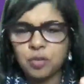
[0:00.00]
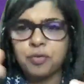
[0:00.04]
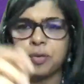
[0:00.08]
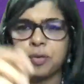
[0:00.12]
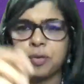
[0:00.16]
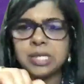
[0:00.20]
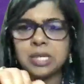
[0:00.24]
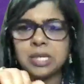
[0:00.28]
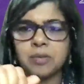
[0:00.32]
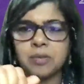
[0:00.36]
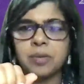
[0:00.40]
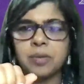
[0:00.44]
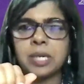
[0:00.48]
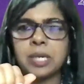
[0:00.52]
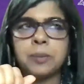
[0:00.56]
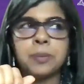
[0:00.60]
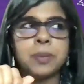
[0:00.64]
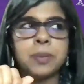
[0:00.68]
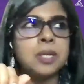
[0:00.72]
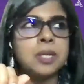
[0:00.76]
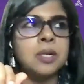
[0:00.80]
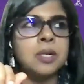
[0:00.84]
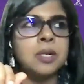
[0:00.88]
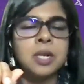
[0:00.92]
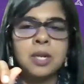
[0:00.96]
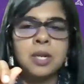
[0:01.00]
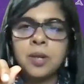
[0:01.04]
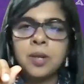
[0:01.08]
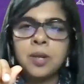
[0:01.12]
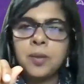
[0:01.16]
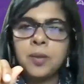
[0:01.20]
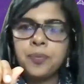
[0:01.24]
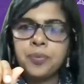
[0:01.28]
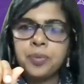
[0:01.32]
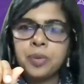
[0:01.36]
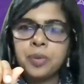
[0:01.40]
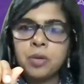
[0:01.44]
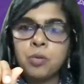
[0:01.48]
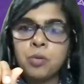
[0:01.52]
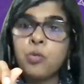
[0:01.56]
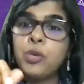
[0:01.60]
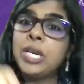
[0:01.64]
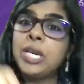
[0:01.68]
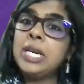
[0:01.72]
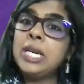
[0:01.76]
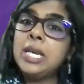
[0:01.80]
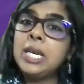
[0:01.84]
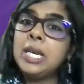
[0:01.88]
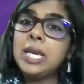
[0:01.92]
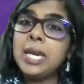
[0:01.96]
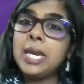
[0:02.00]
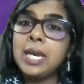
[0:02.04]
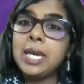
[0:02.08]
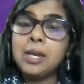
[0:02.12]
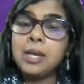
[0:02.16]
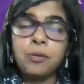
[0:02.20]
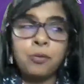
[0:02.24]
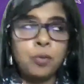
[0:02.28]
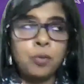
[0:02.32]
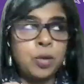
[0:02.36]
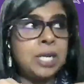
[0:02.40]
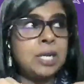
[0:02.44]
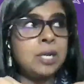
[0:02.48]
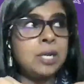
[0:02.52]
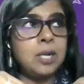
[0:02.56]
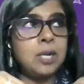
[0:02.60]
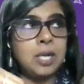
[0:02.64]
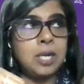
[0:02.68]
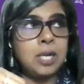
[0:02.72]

softwares are available, will